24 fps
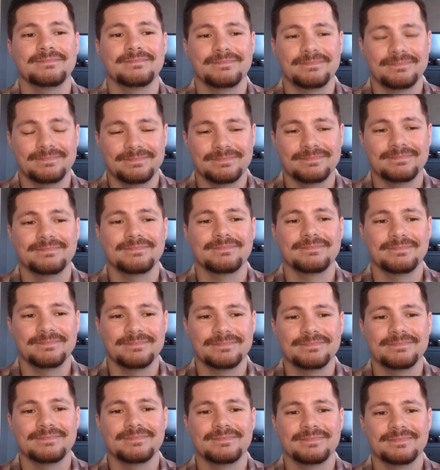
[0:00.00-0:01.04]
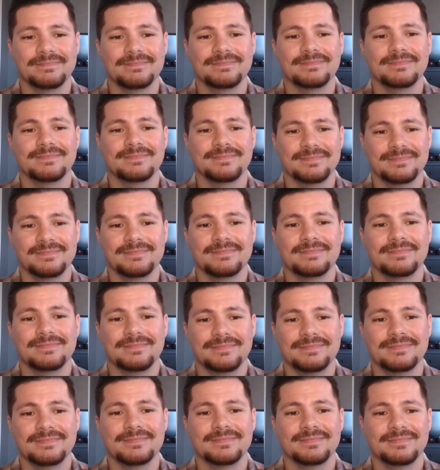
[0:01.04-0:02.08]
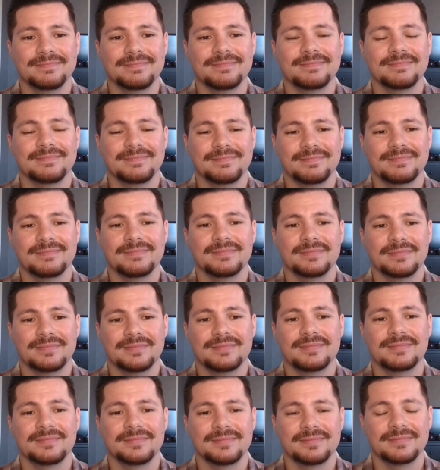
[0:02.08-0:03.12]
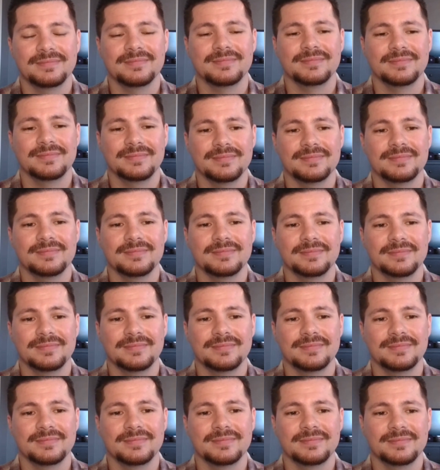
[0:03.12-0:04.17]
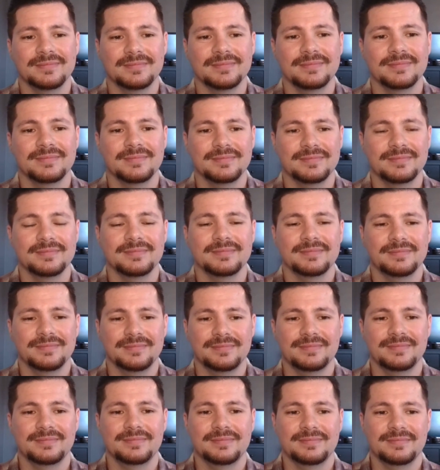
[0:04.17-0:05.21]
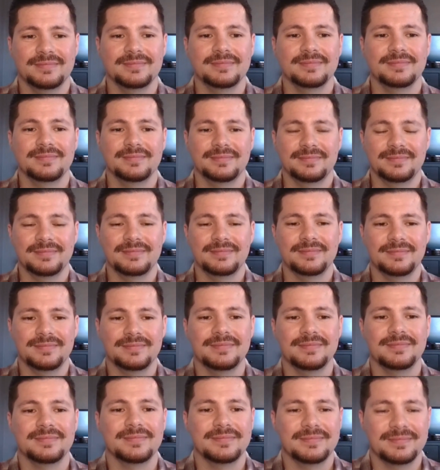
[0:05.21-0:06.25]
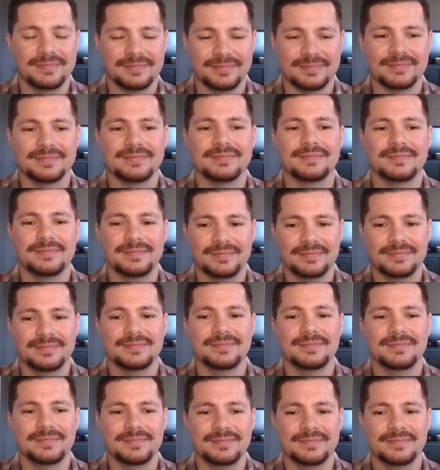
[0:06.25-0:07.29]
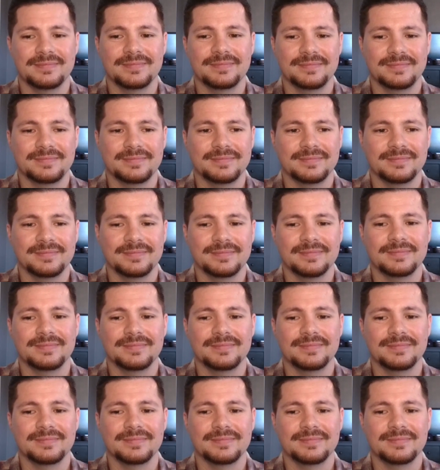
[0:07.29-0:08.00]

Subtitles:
The person shown says nothing.